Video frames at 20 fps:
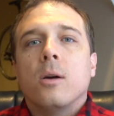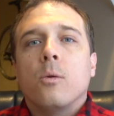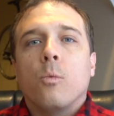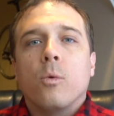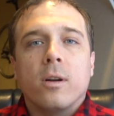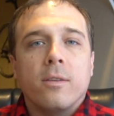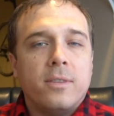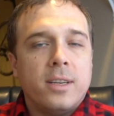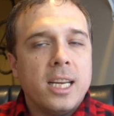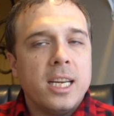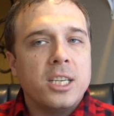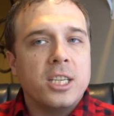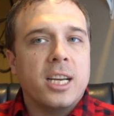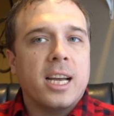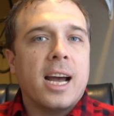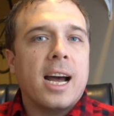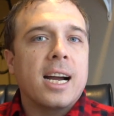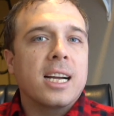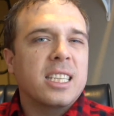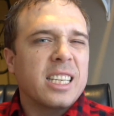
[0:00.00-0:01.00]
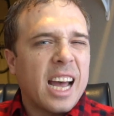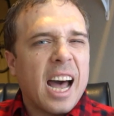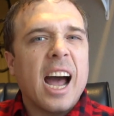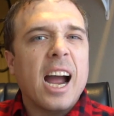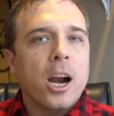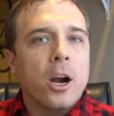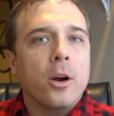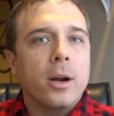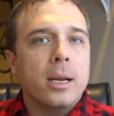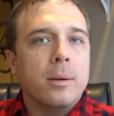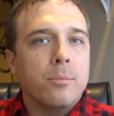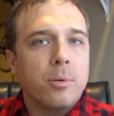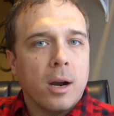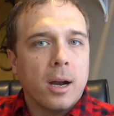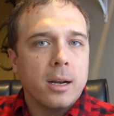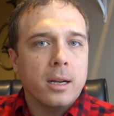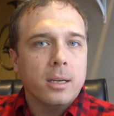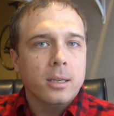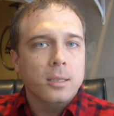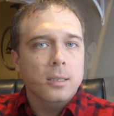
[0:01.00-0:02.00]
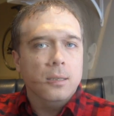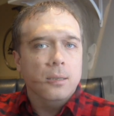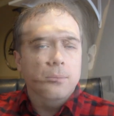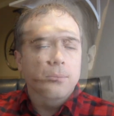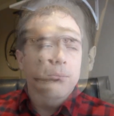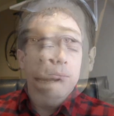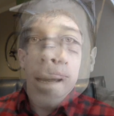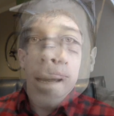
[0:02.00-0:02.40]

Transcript: one of DJI's higher end products.